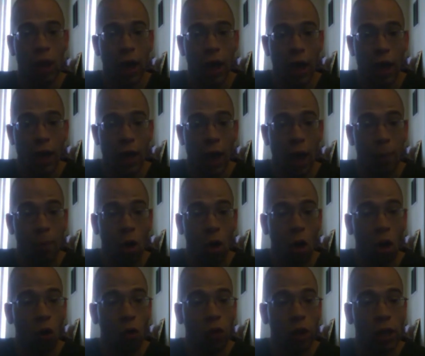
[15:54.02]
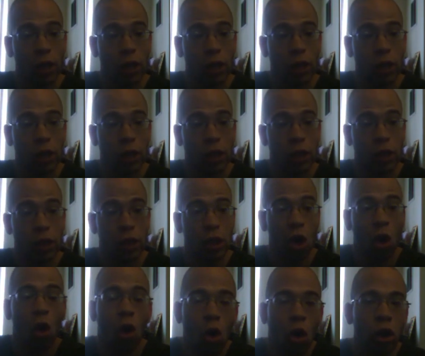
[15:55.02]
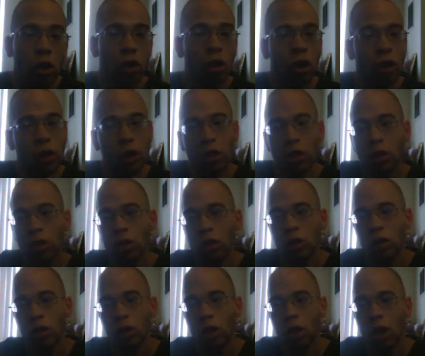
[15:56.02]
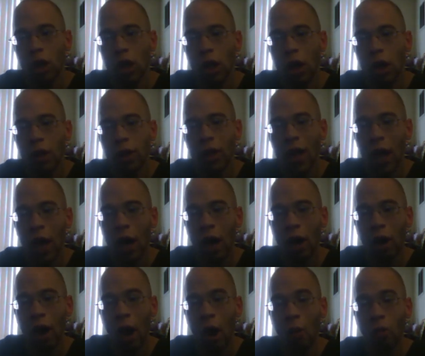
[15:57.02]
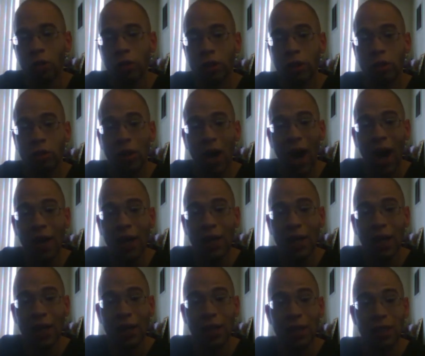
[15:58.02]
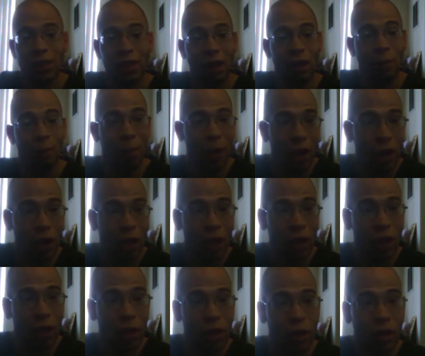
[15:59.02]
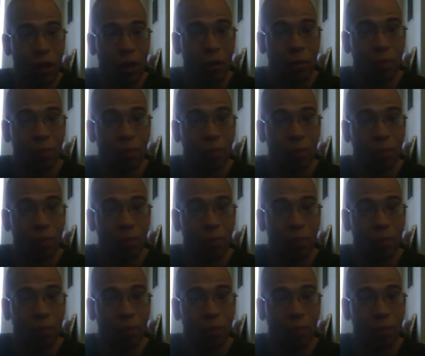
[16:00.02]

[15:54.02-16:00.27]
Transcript: And I'm already hooked on it. Now, I was trying to get the encyclopedia,